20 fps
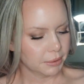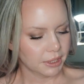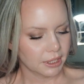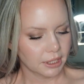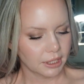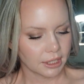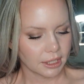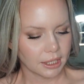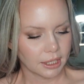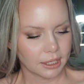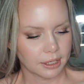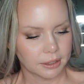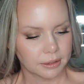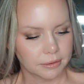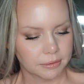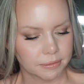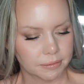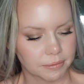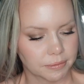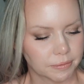it in
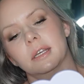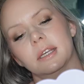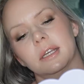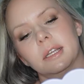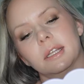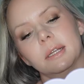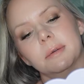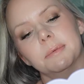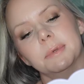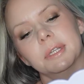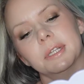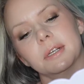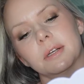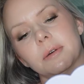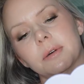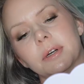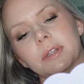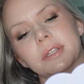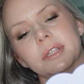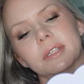again. And I'm going to go
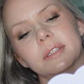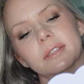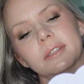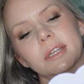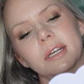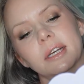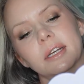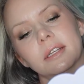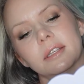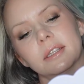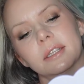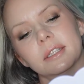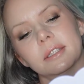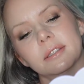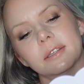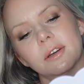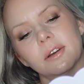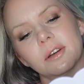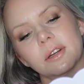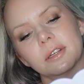on this side. It's
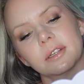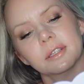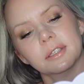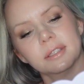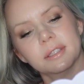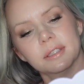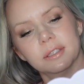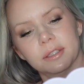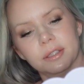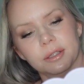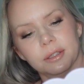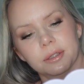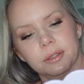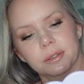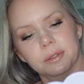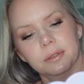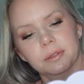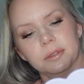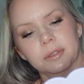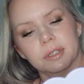harder to
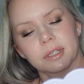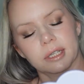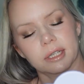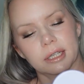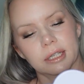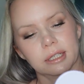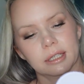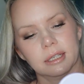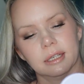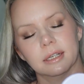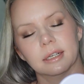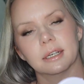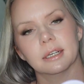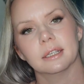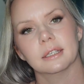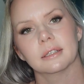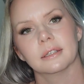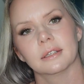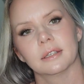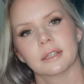do.
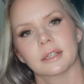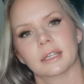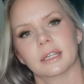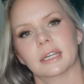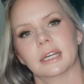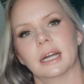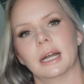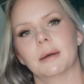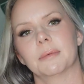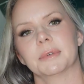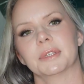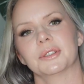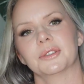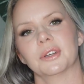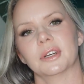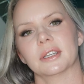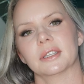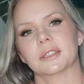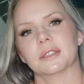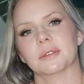God. I'm going to
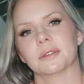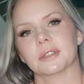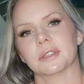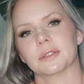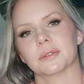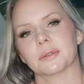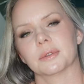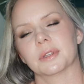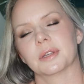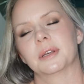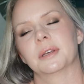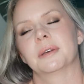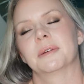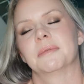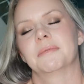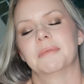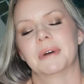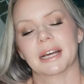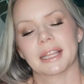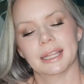try to do this with
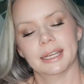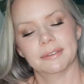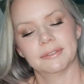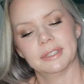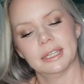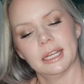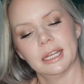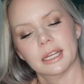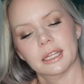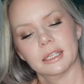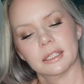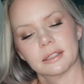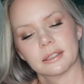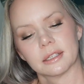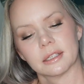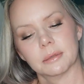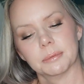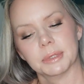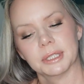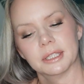my left hand. It's
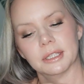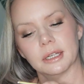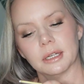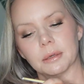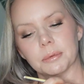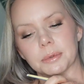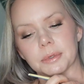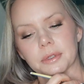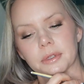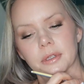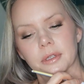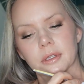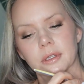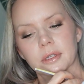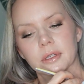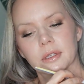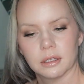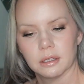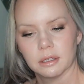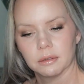going to be terrible.
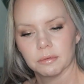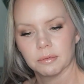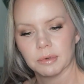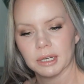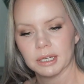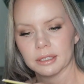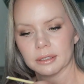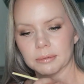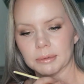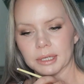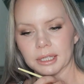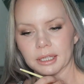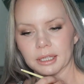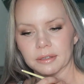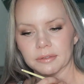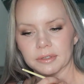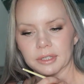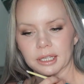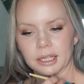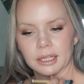Why is my
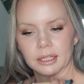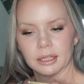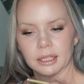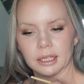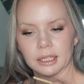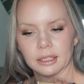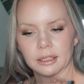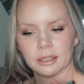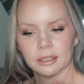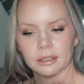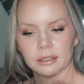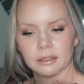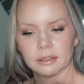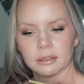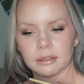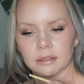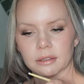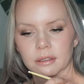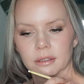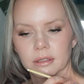left hand like
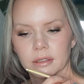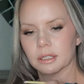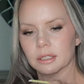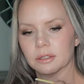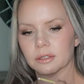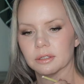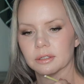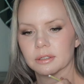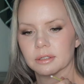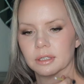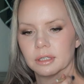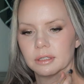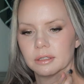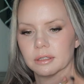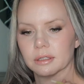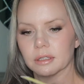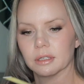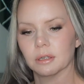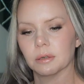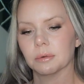this? It just
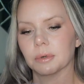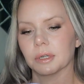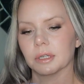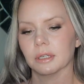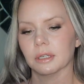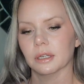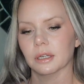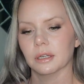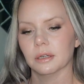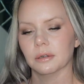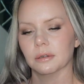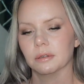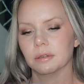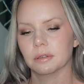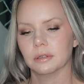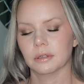doesn't know where to go.